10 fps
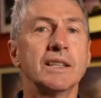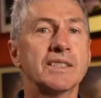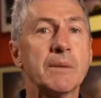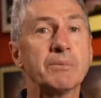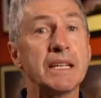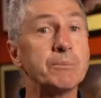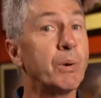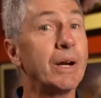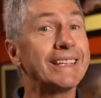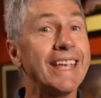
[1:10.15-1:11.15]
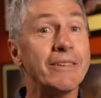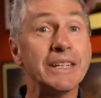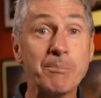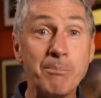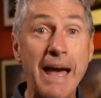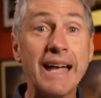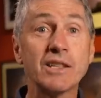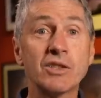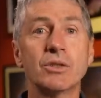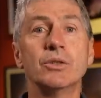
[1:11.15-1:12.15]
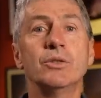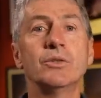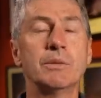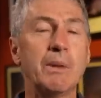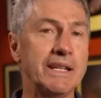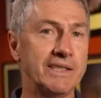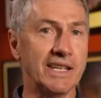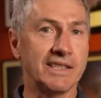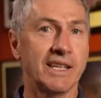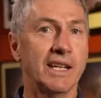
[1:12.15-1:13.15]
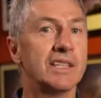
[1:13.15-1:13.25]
something by going back to the basics.